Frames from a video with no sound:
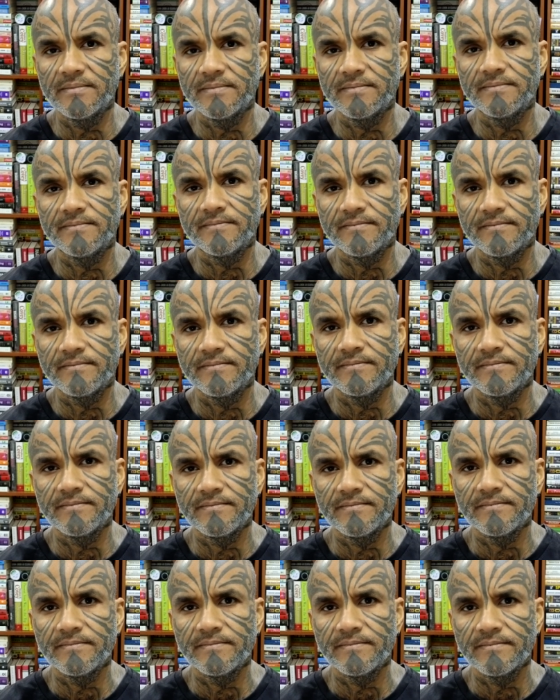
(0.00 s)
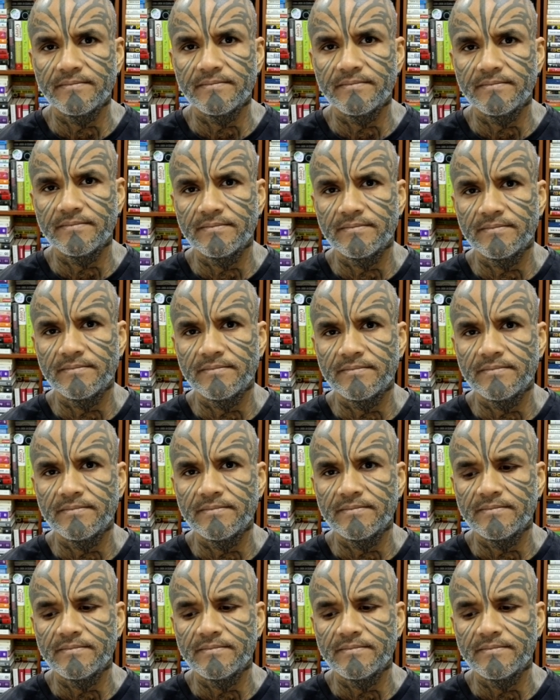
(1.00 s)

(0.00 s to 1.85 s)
[no speech]